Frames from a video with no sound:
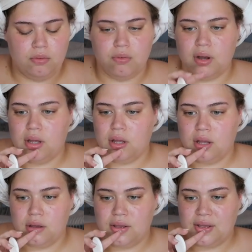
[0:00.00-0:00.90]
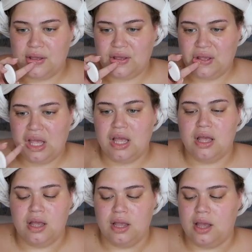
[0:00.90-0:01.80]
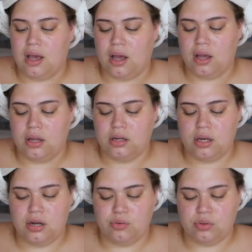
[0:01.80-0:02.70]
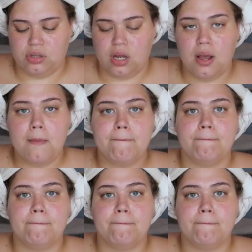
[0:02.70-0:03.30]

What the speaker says: right? Yeah, today's Wednesday.